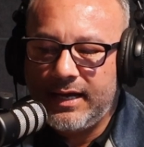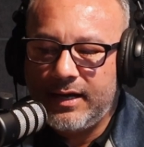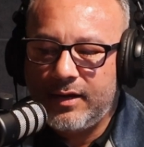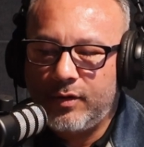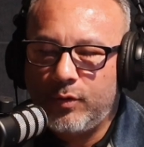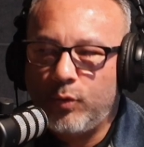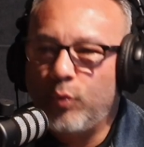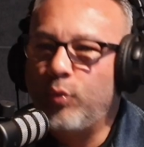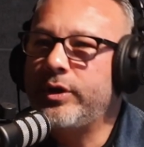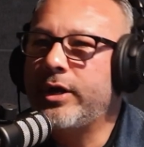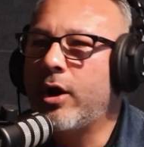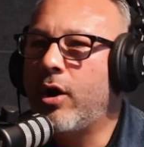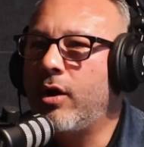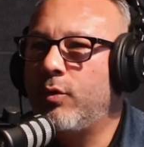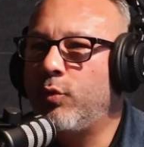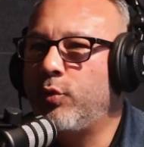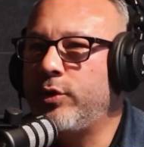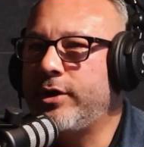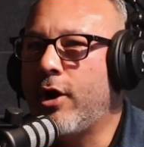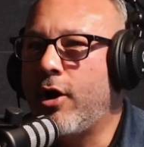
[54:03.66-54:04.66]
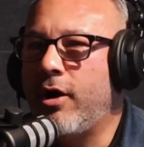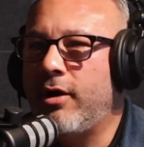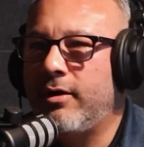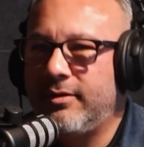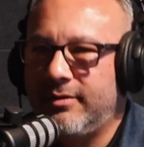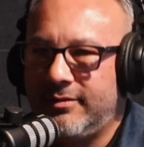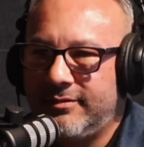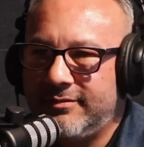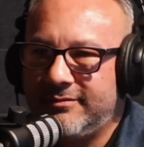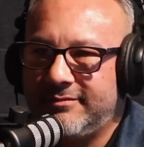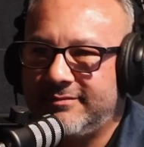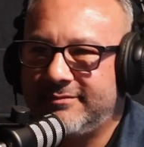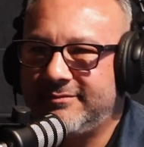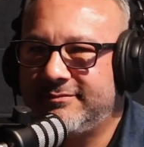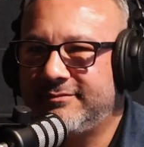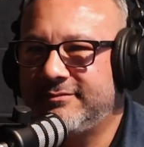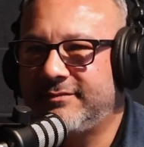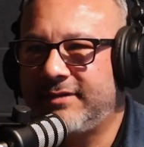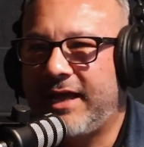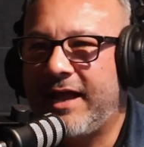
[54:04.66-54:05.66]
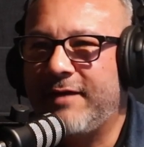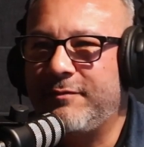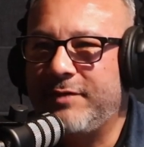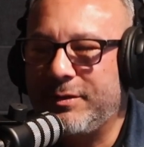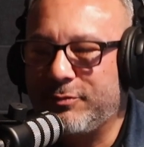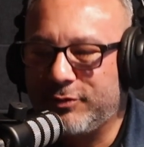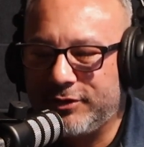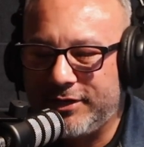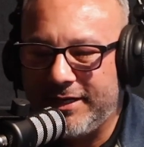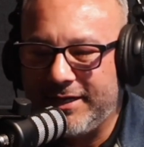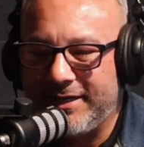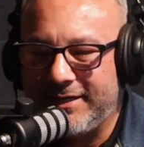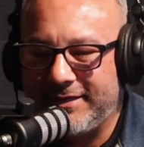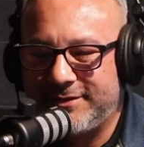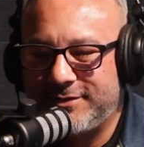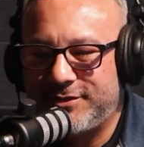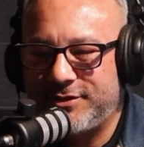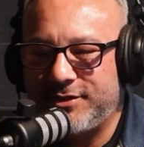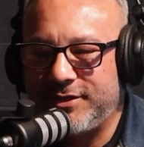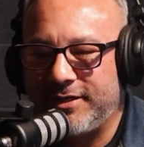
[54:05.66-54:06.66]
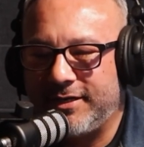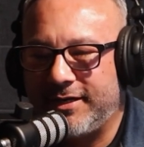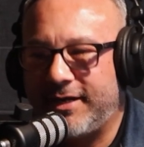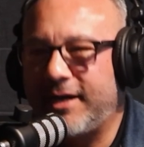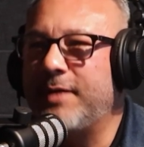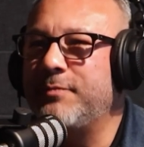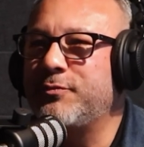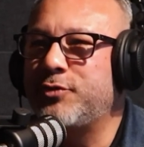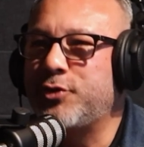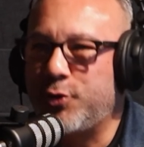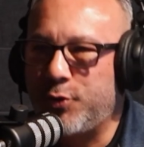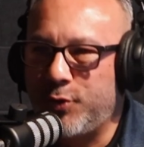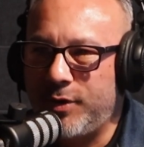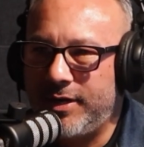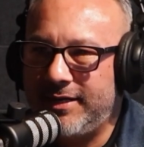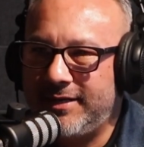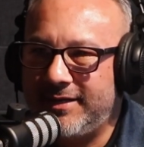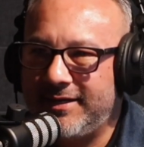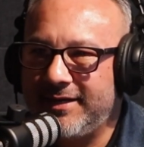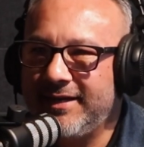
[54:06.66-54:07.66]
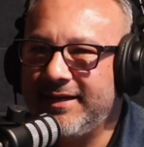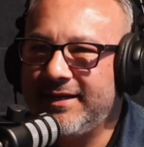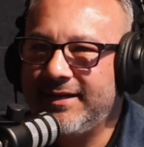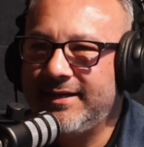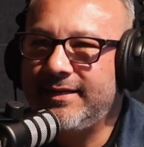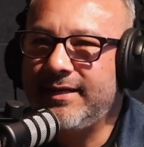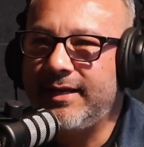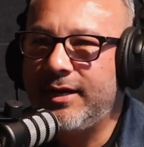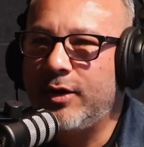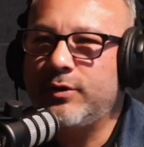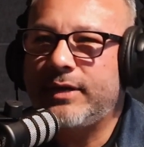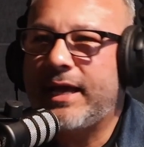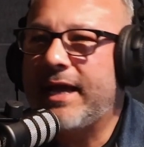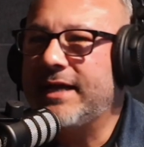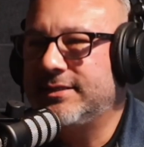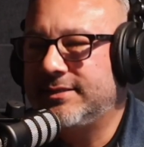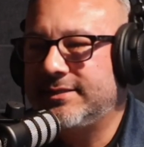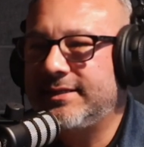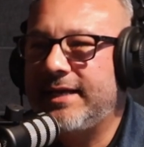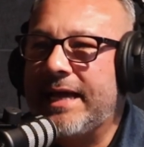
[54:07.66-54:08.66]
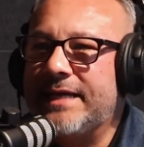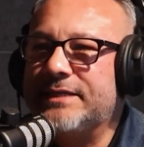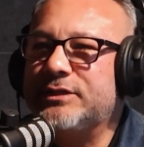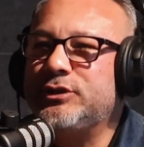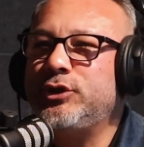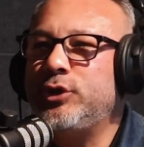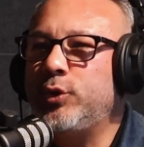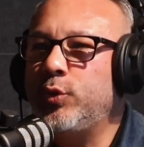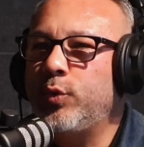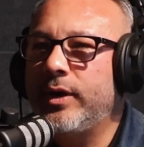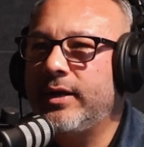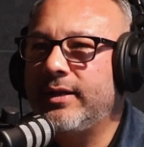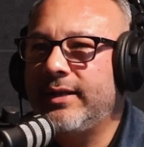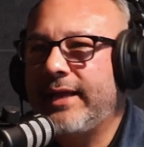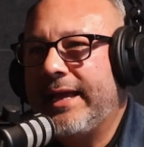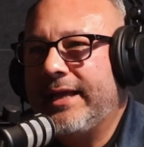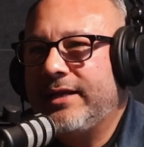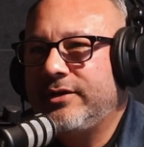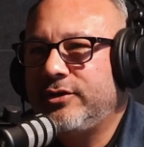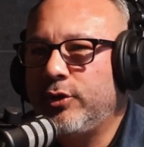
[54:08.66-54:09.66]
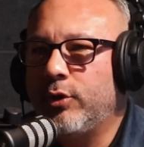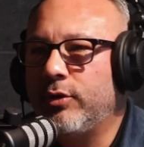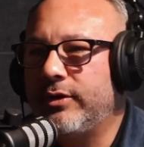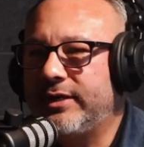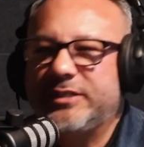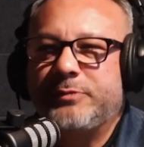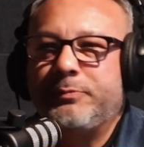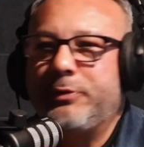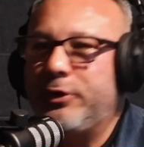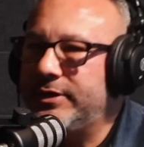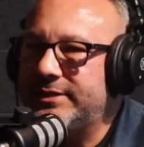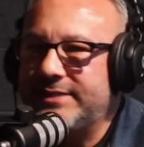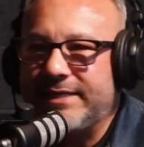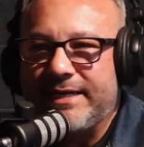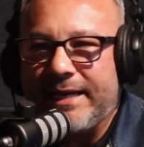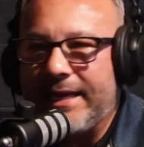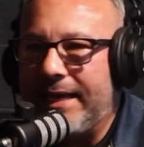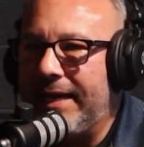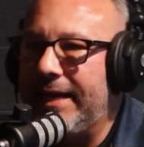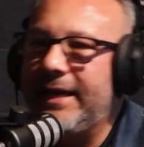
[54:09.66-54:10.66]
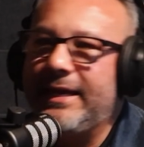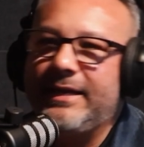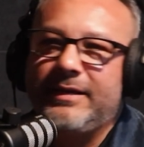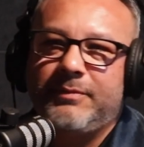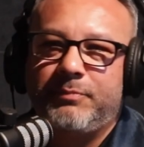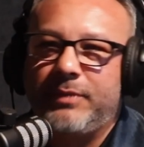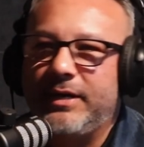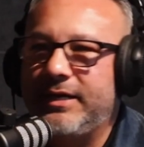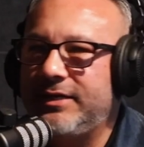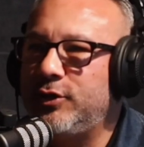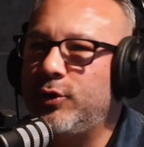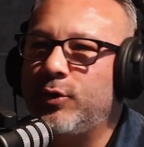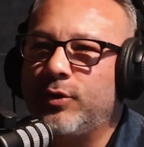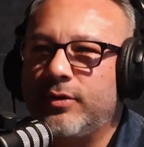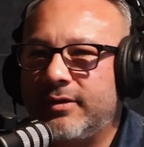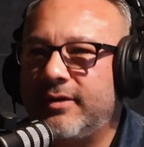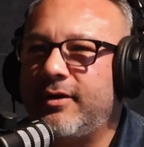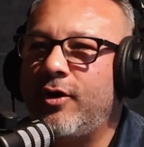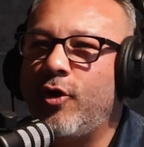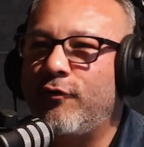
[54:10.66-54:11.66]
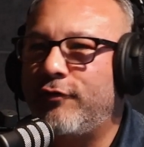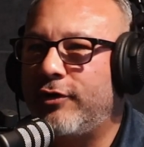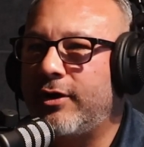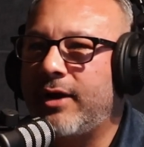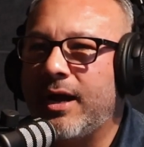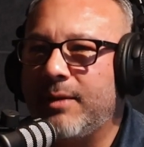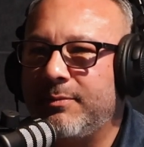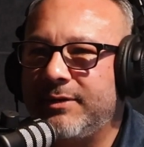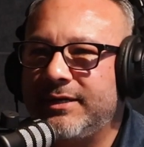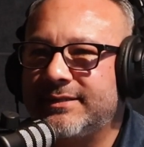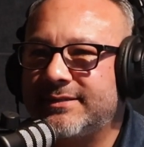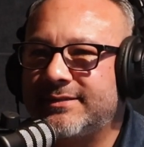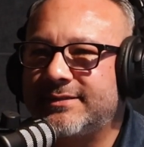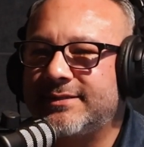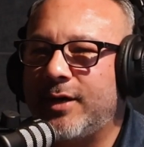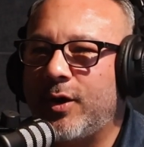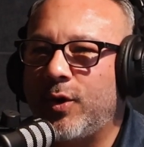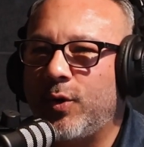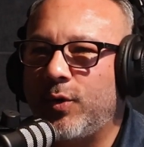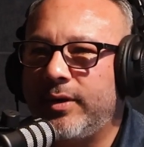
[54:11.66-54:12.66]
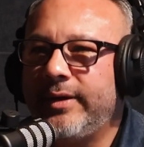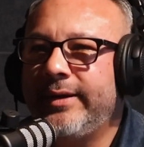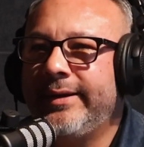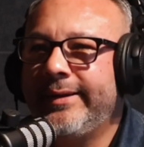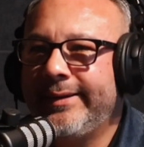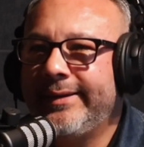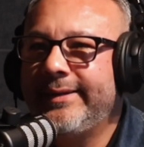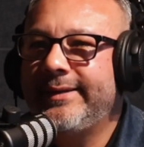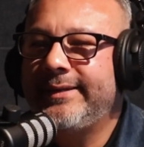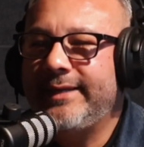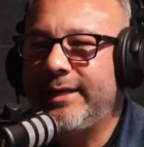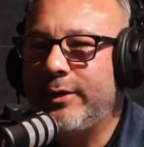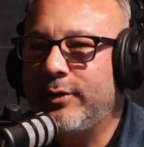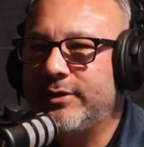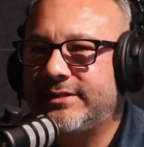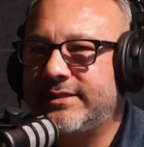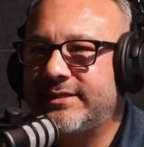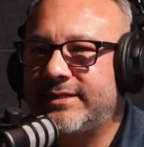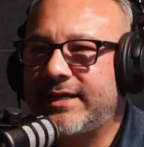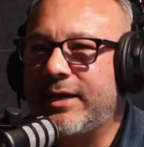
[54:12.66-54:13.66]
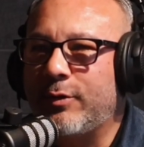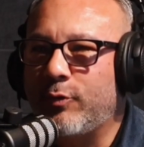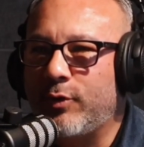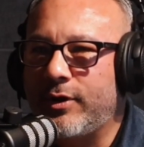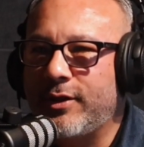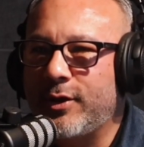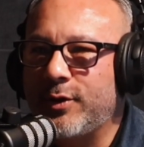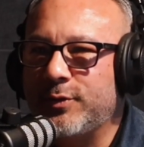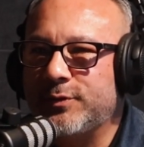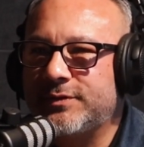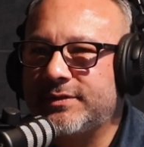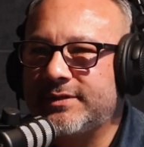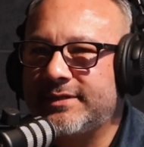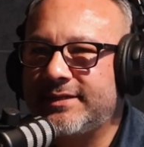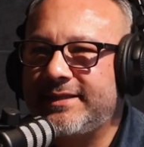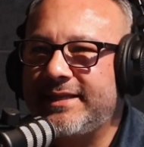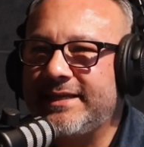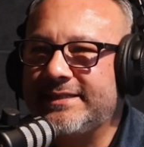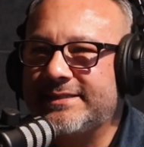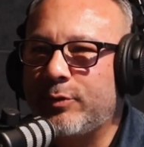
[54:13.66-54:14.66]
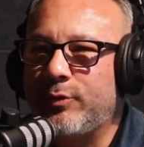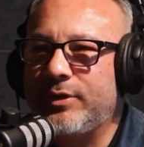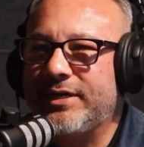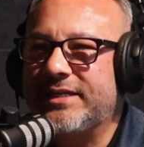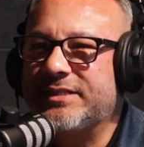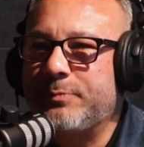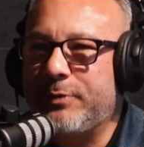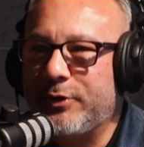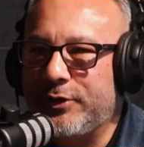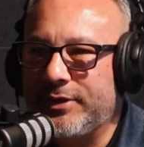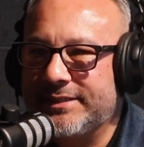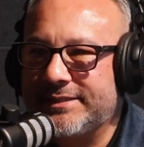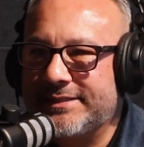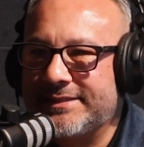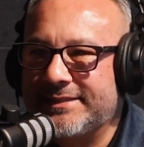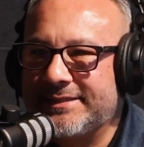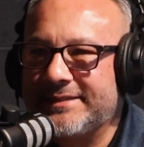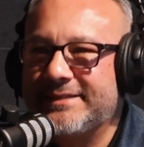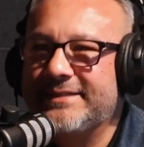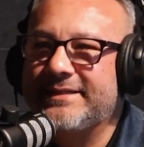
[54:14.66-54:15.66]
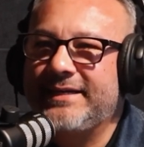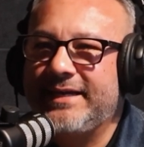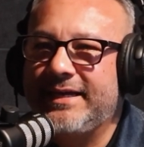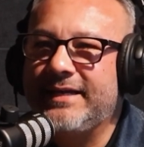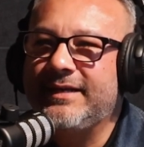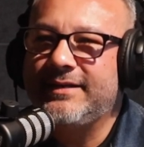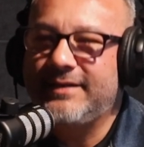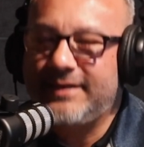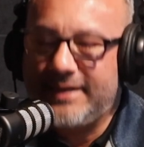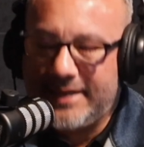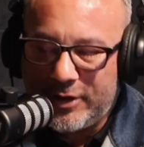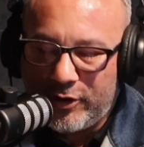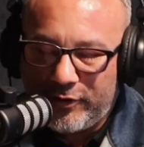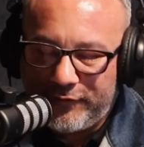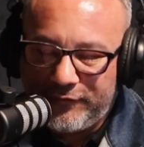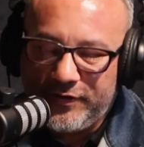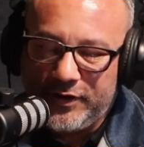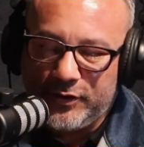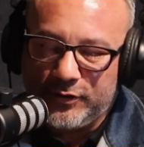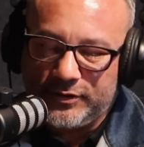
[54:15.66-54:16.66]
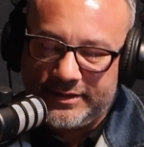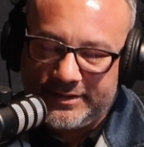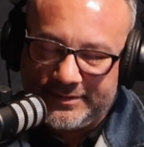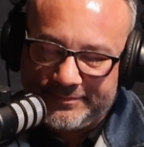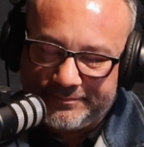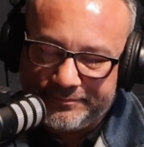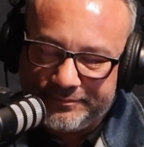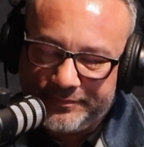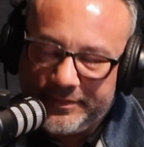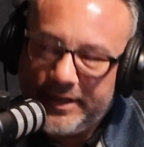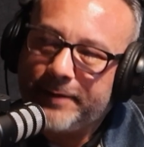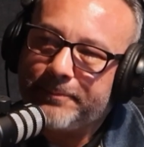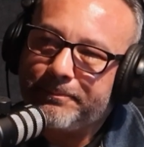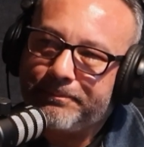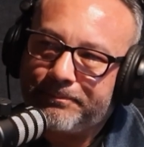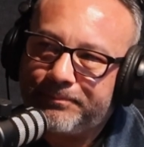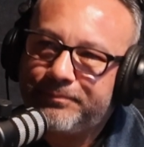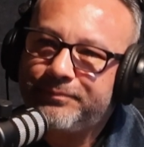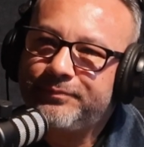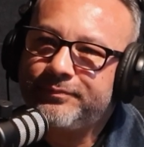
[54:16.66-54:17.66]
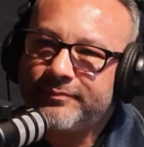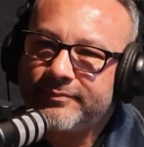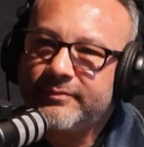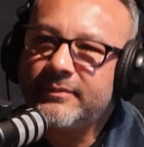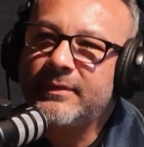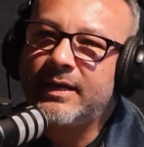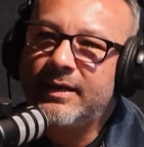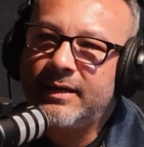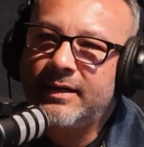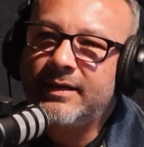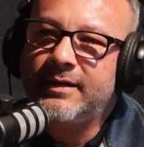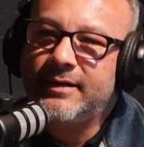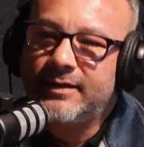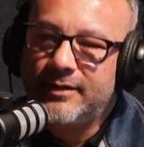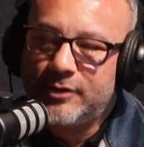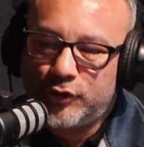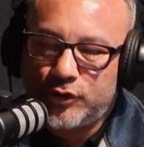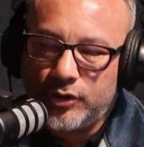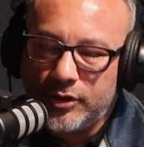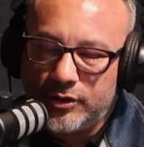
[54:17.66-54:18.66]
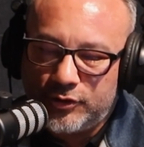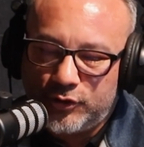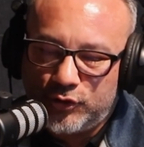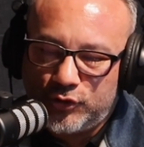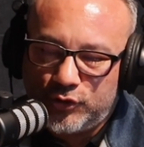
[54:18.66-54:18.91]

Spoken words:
we all have been able to come through it, as you will, and you'll experience it again, but you'll overcome it. So it's kind of one of those things that we experience in our field. Totally. It never ends.